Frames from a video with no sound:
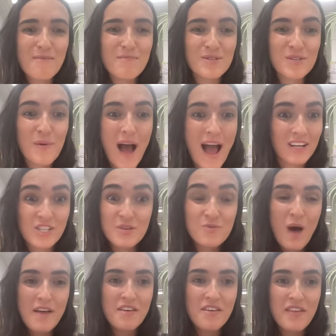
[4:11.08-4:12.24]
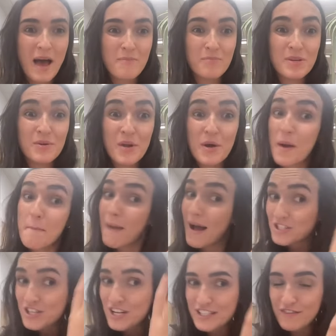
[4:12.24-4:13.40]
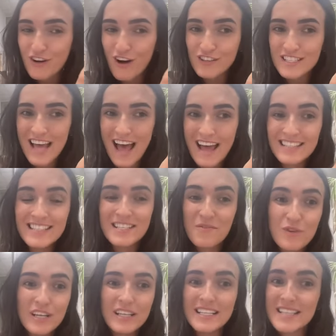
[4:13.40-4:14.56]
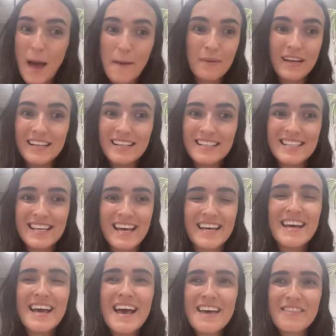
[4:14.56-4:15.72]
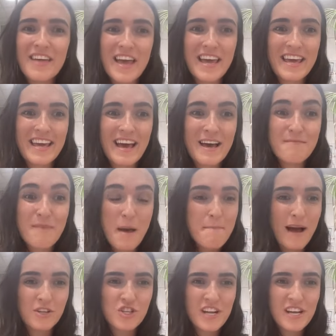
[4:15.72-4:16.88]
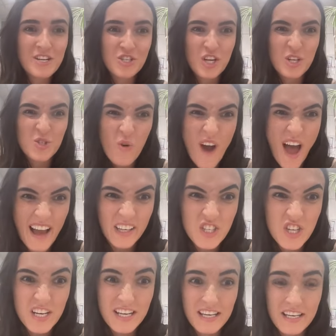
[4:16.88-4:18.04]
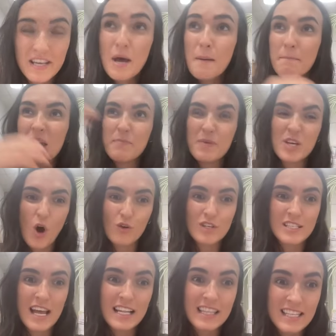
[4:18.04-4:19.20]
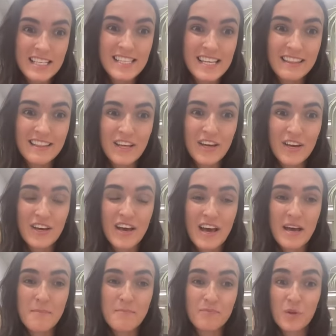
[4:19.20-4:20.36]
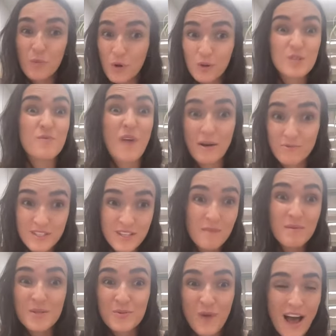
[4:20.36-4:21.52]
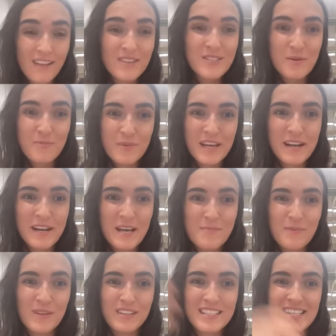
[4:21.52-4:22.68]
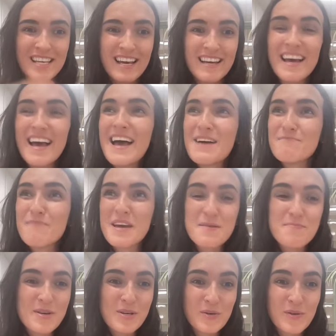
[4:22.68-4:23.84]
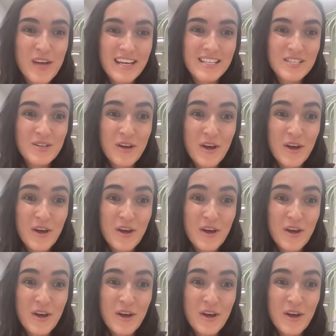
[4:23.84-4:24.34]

So actually, whether that be, imaginative content and really tapping into their imaginations, or actually maybe content that's in the world around them as well. So being able to maybe create,